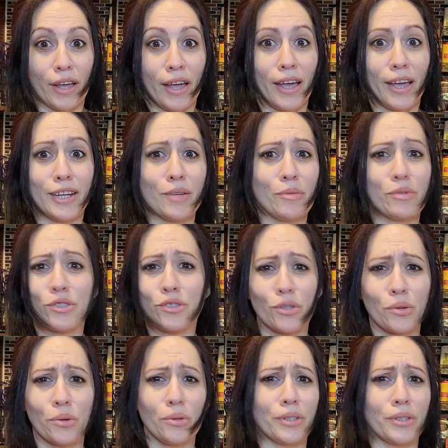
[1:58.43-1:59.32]
And it was
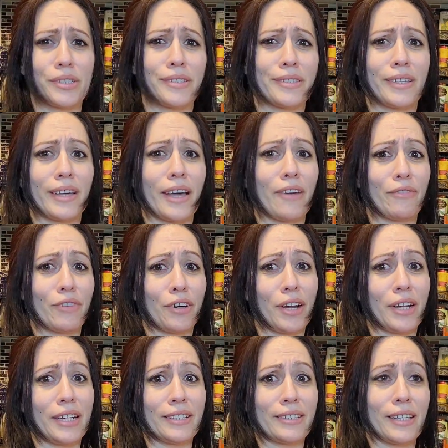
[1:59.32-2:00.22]
the coolest thing ever
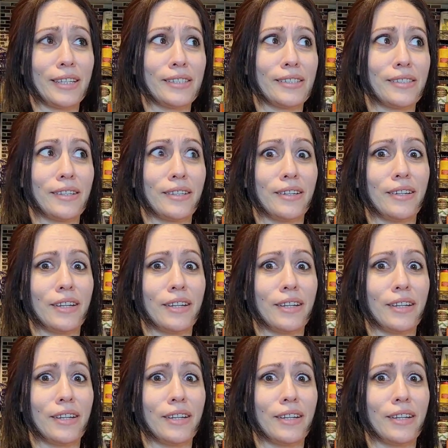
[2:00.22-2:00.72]
and it tasted